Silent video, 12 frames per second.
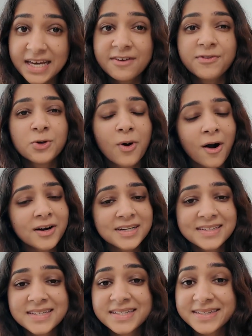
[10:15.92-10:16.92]
if you are
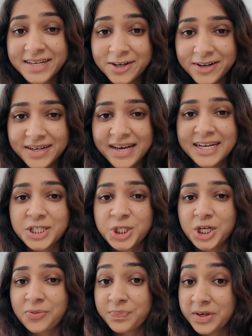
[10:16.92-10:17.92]
considering a
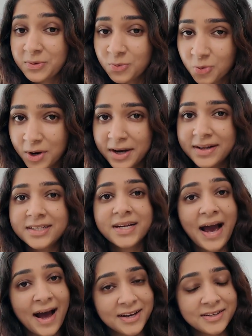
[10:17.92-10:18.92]
GLP-1
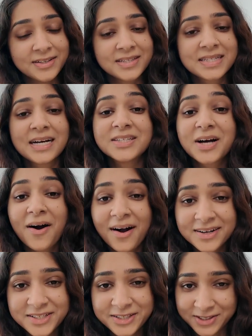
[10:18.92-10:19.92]
agonist,
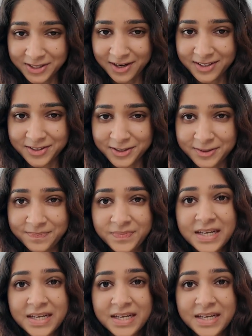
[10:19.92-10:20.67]
talk to your doctor.